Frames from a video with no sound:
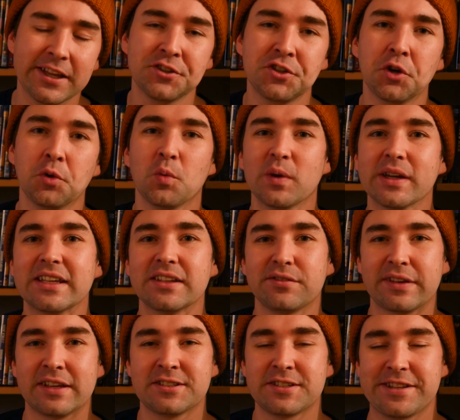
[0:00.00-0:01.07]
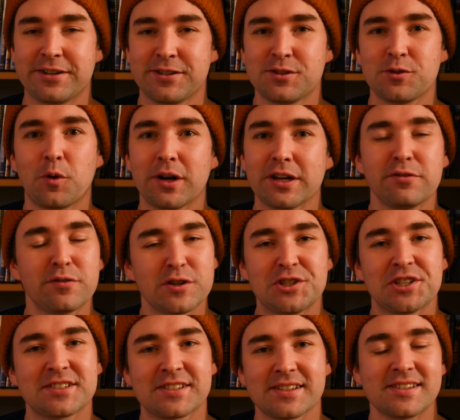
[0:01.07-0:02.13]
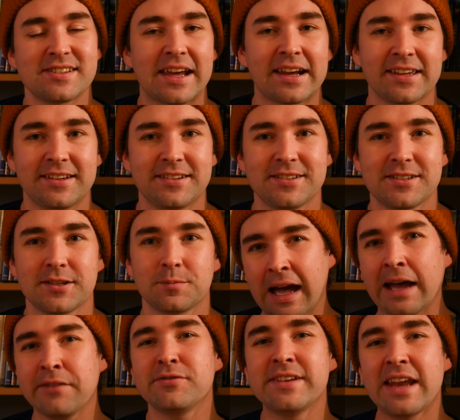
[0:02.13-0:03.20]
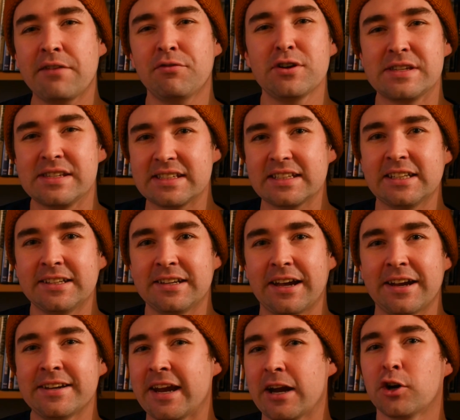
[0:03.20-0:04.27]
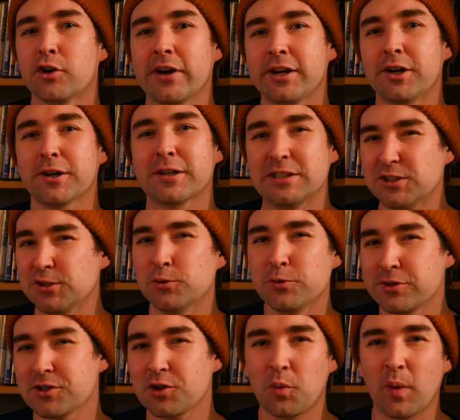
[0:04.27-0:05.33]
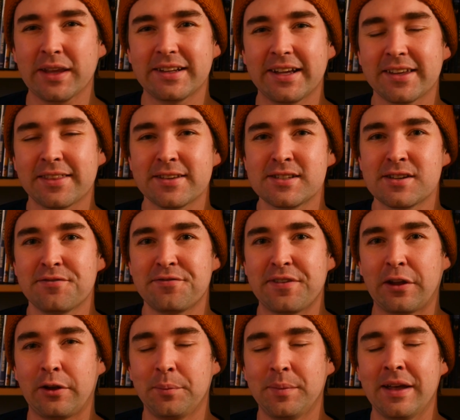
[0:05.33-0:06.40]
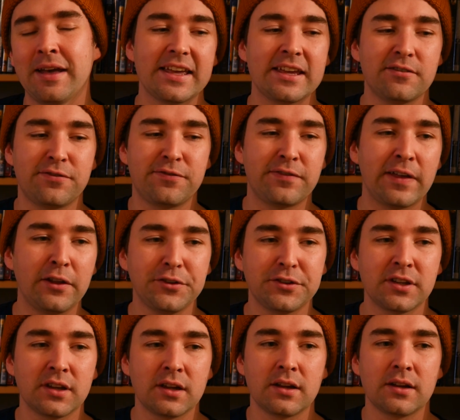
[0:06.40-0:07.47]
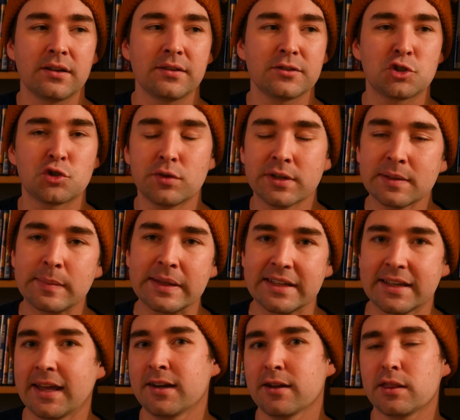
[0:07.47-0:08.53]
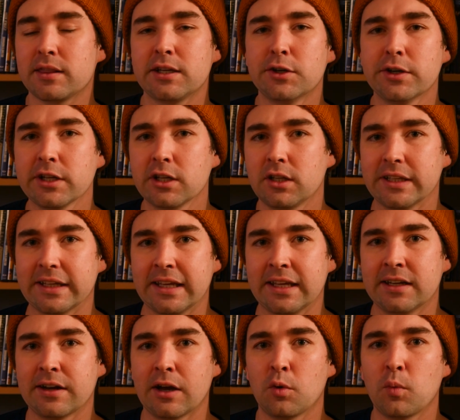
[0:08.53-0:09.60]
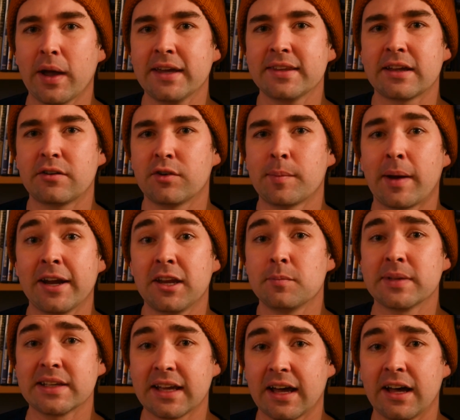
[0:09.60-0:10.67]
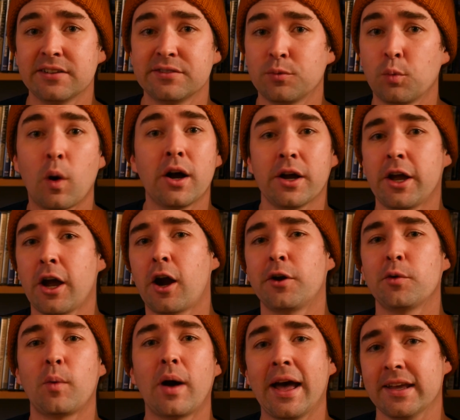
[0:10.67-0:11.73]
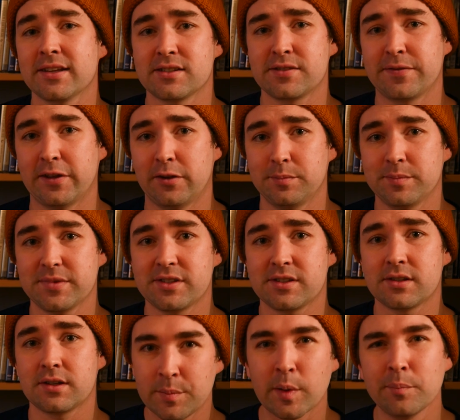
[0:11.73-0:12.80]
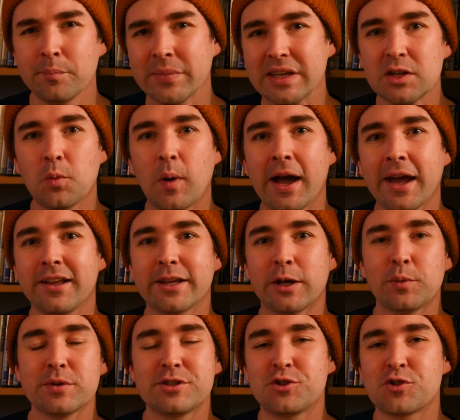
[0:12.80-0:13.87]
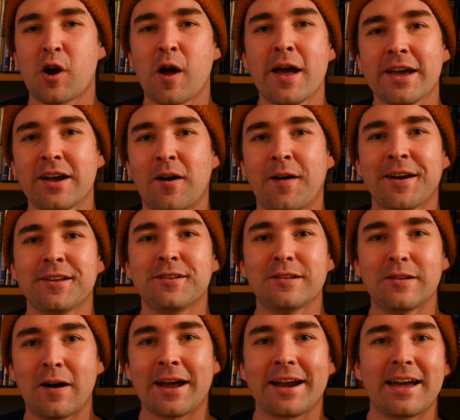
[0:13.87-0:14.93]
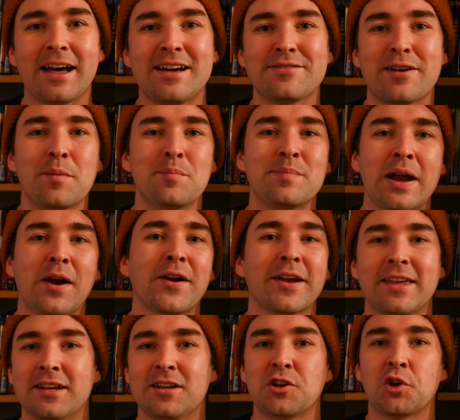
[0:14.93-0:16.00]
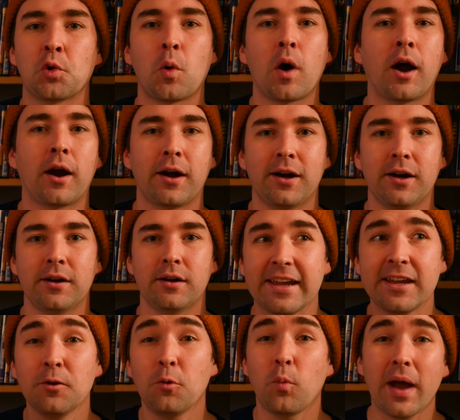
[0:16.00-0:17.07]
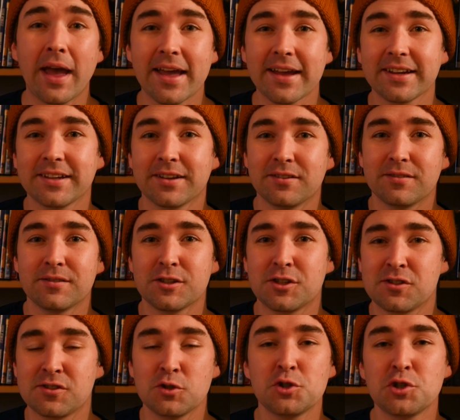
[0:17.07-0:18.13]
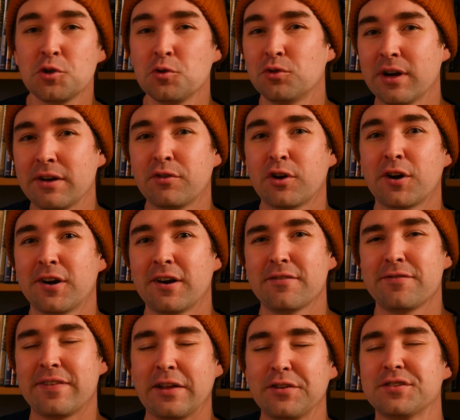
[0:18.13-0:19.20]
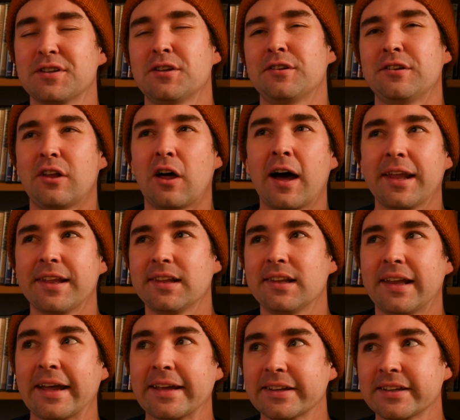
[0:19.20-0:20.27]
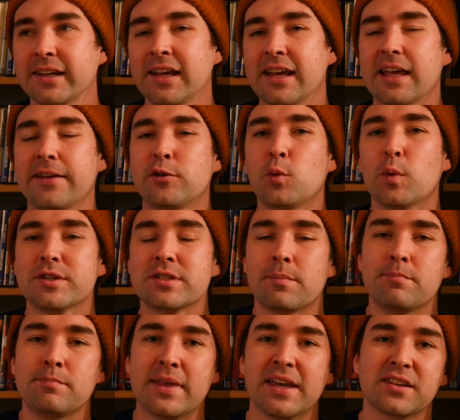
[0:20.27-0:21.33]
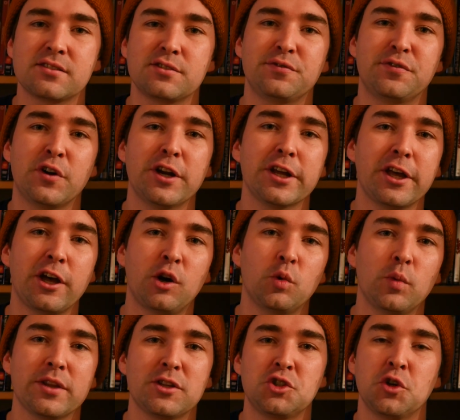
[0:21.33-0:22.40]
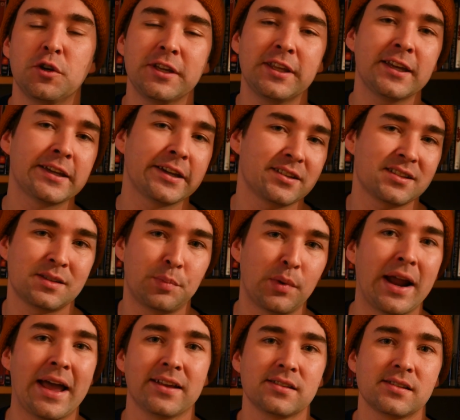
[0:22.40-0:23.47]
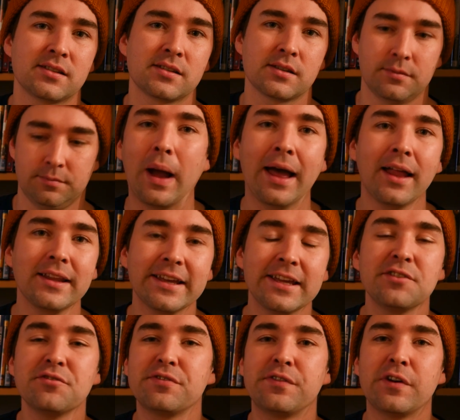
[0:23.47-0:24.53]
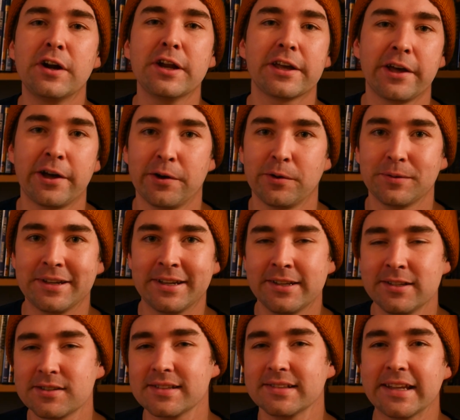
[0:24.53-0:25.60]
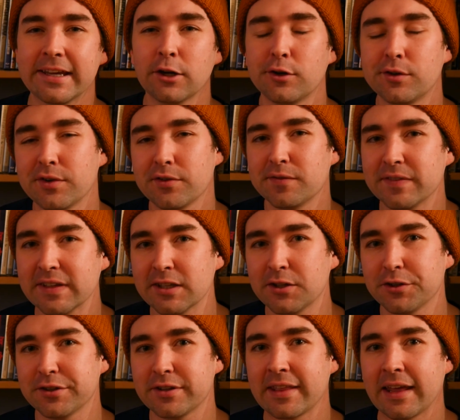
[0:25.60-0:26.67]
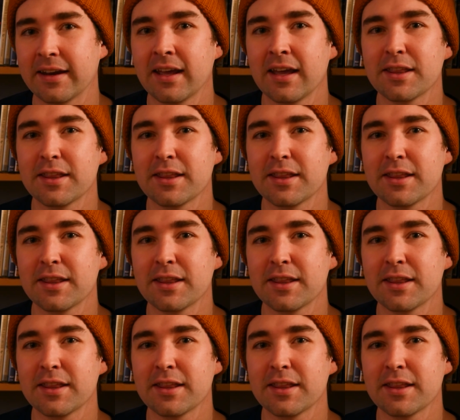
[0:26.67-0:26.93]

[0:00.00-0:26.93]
interweave into their story for just a second. I've never seen a narrator used quite like this in film. It felt dreamy and ethereal in a way that reminded me of Wong Kar-wai's films. But meanwhile, it was drawing on a lot of American noir. In a way, Suzhou River felt a lot like if you were to mix Vertigo with Chungking Express. While in Vertigo, it is later revealed that